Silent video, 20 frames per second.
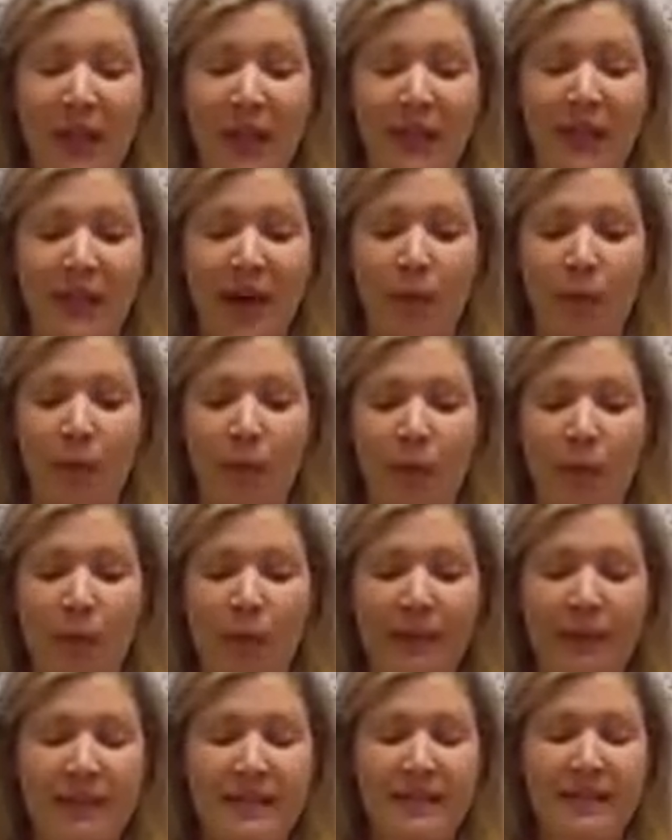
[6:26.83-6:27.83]
That way we
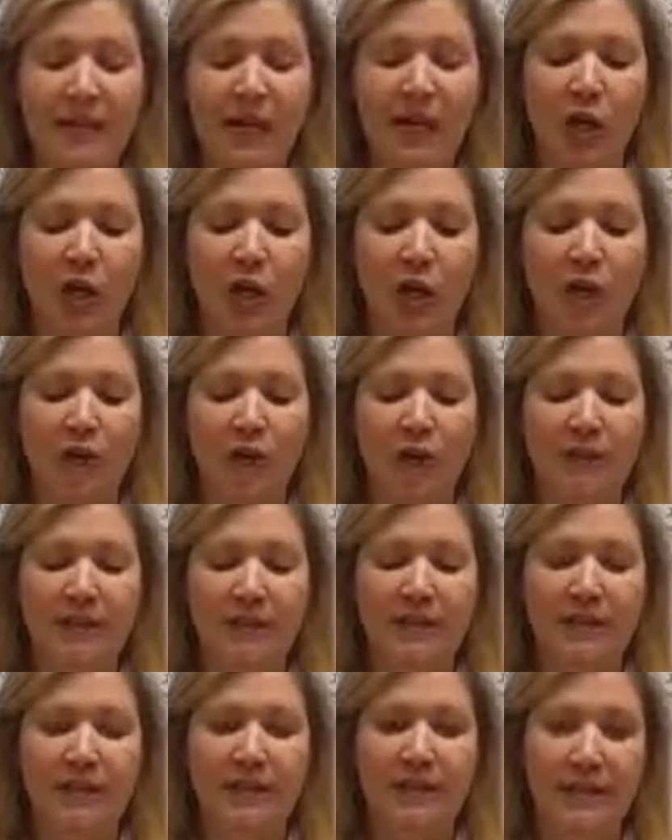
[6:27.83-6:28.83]
can set you up for
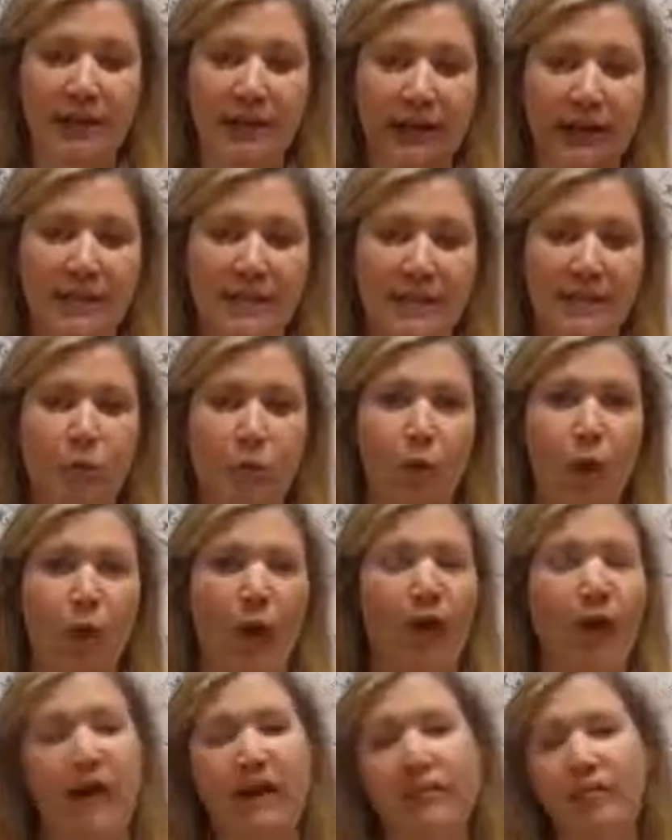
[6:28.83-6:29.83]
success
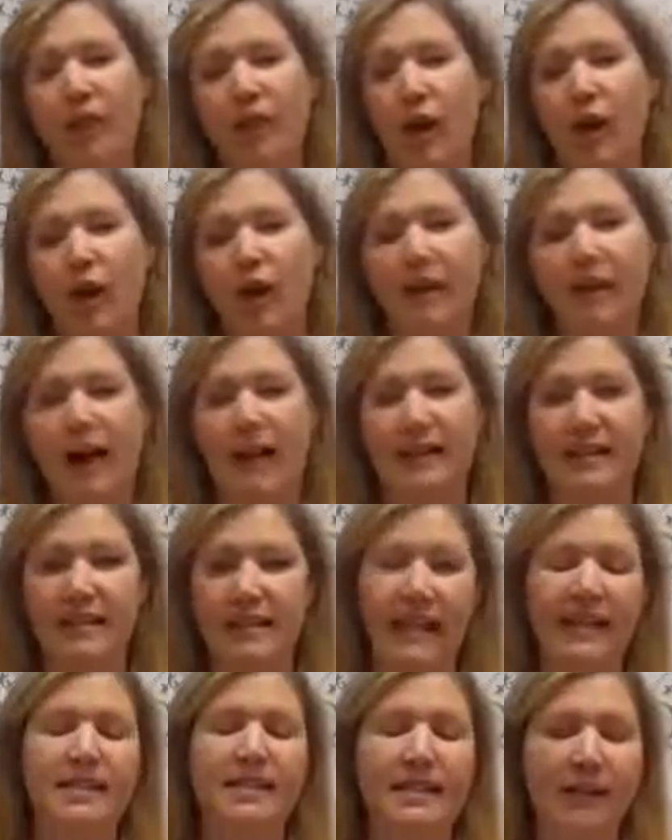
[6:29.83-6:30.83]
well after our last
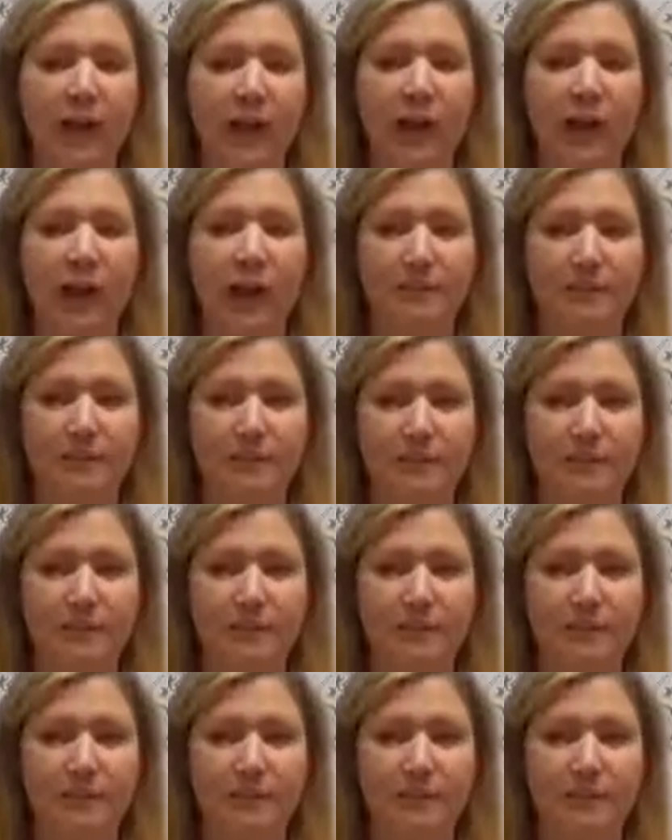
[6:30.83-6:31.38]
day together.